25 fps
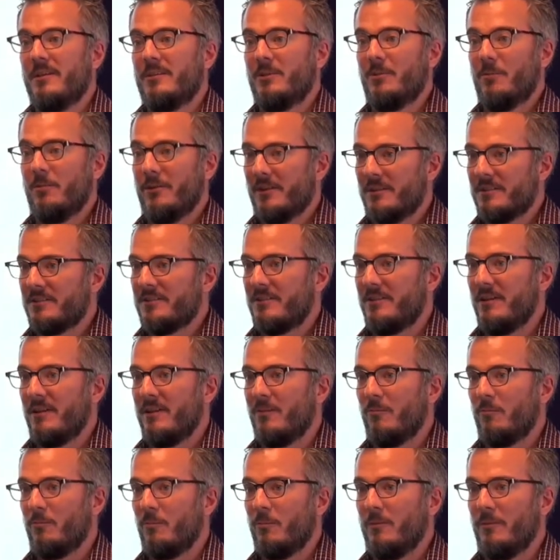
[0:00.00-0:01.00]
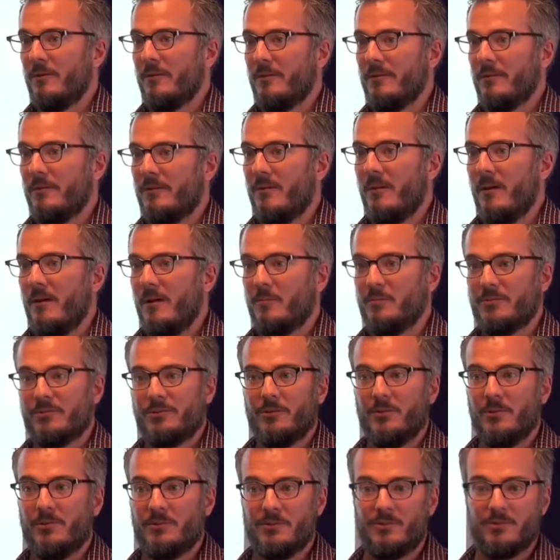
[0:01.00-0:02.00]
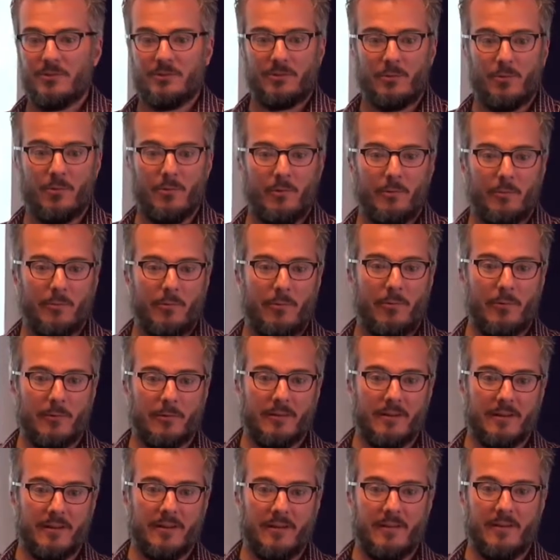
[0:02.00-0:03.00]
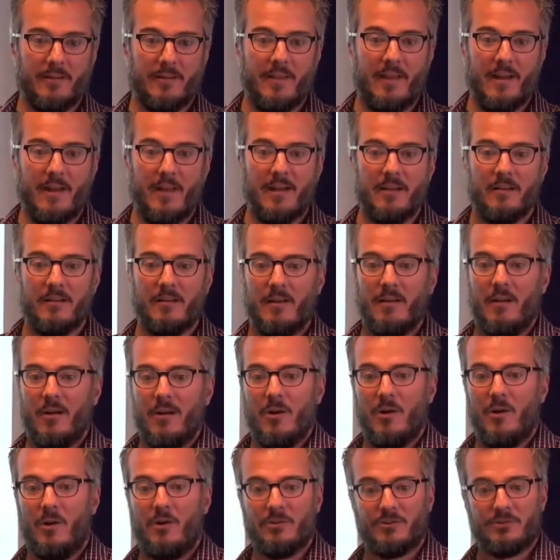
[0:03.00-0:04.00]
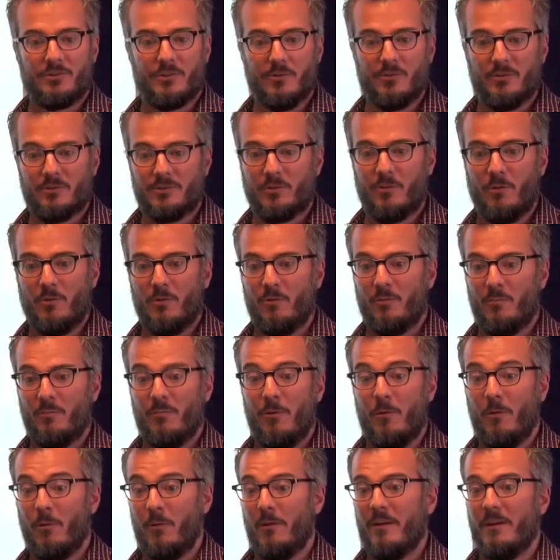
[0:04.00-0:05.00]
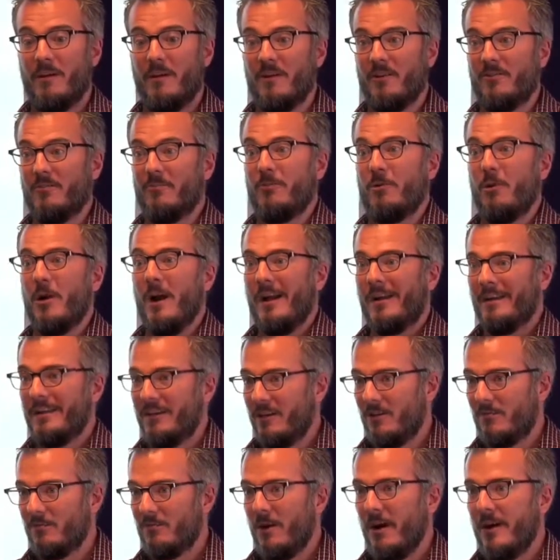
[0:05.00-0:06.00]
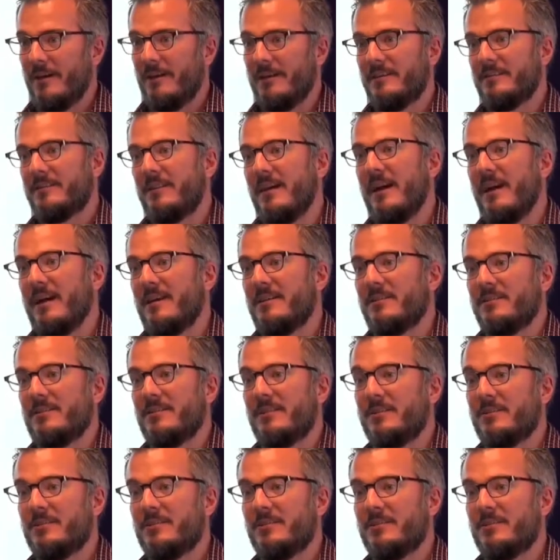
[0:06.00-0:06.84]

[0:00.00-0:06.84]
to what extent would um, students who score poorly on that also score poorly on a variety of writing tasks?